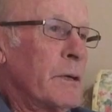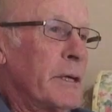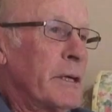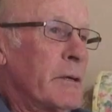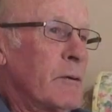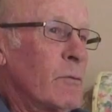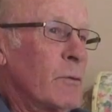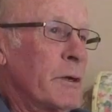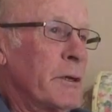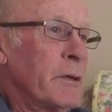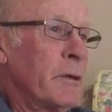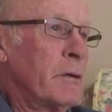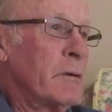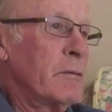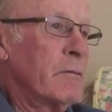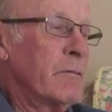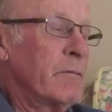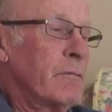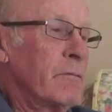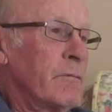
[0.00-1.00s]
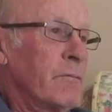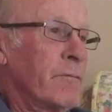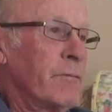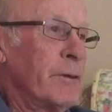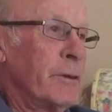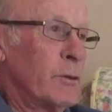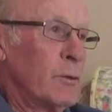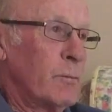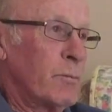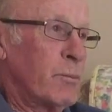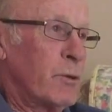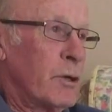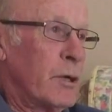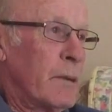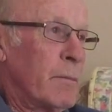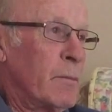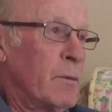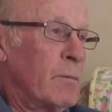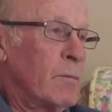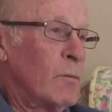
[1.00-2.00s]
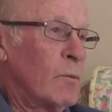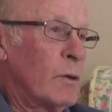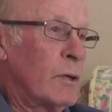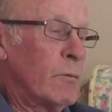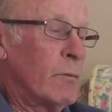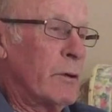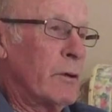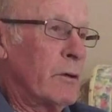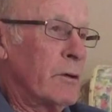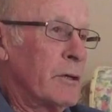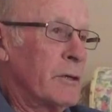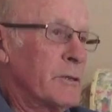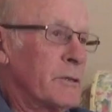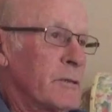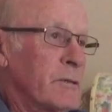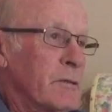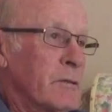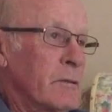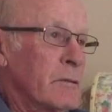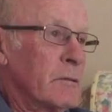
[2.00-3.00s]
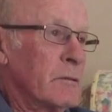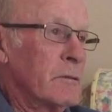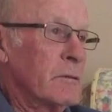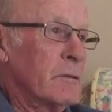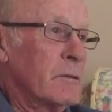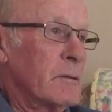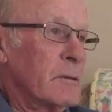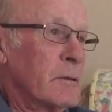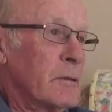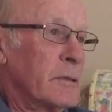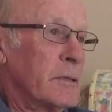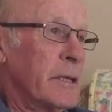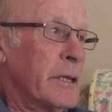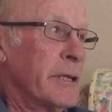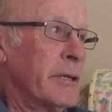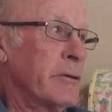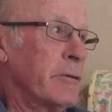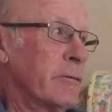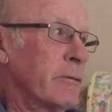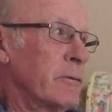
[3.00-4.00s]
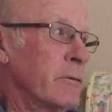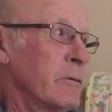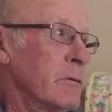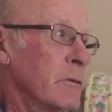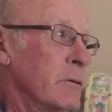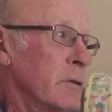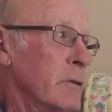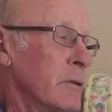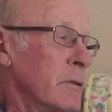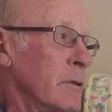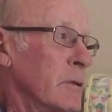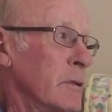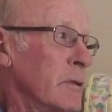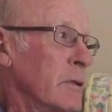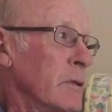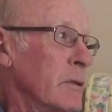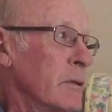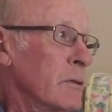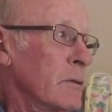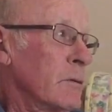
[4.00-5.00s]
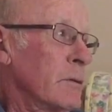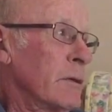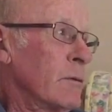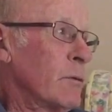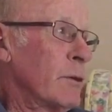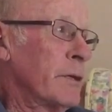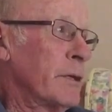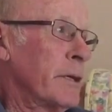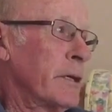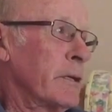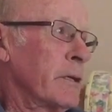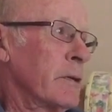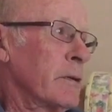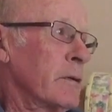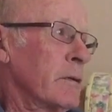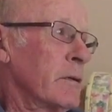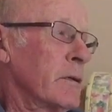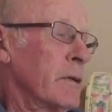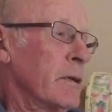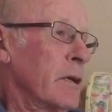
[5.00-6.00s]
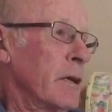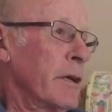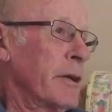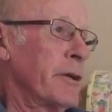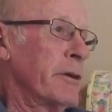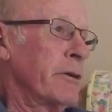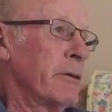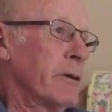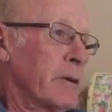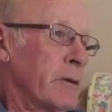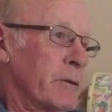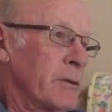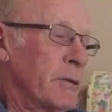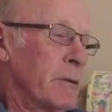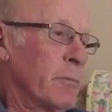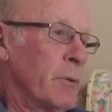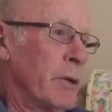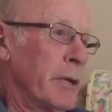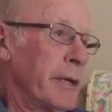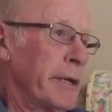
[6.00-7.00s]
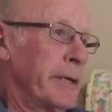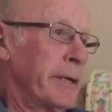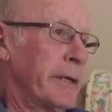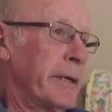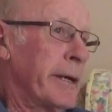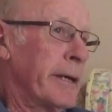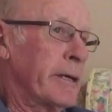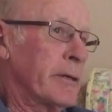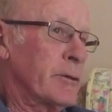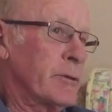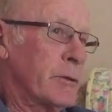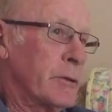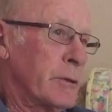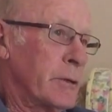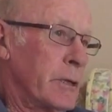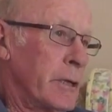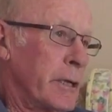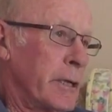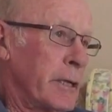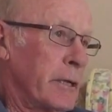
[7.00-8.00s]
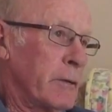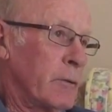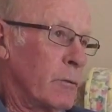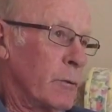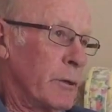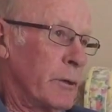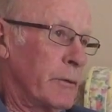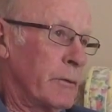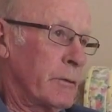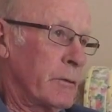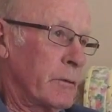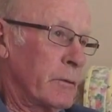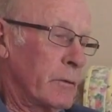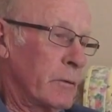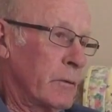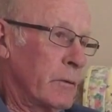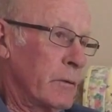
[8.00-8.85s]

We had one field problem where we lost a tank crew. They went under a simulated gas attack with